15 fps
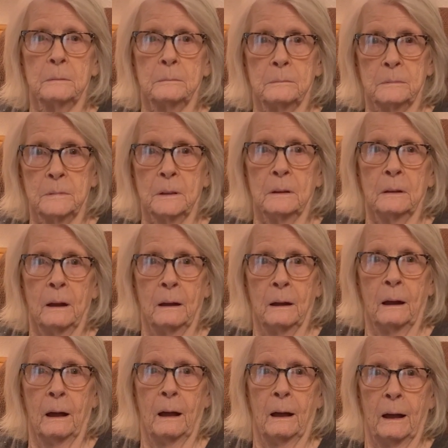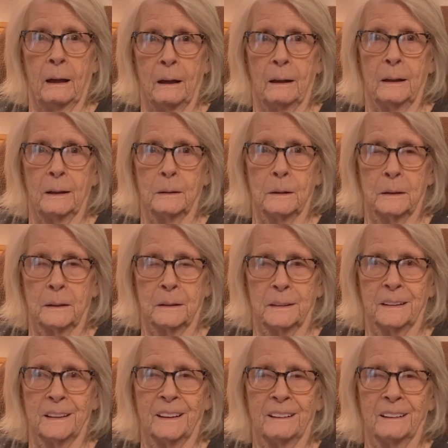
So you can hang them up. Right.